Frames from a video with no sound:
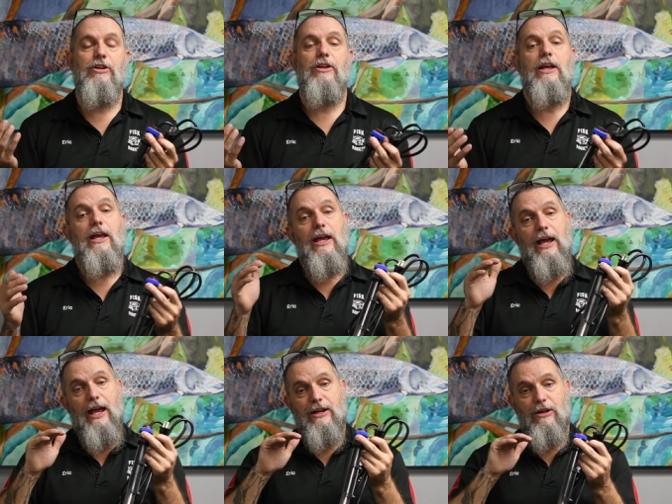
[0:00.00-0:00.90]
it,
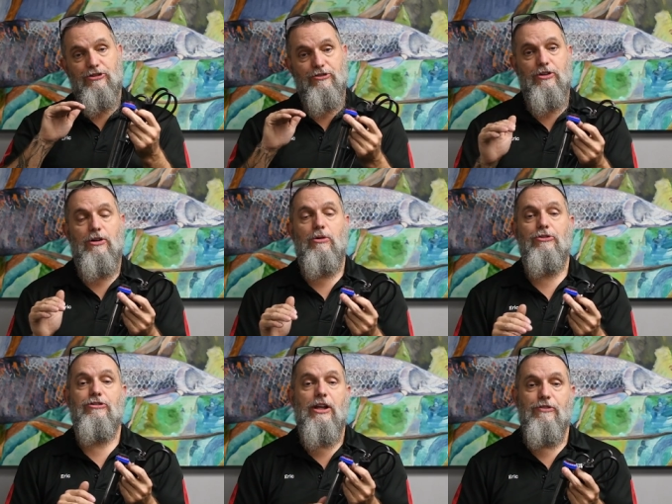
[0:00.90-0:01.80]
and now she's going to hold
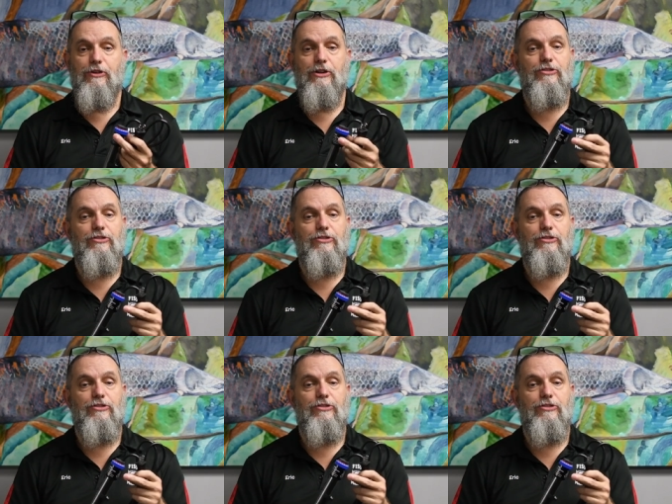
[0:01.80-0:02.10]
steady for you.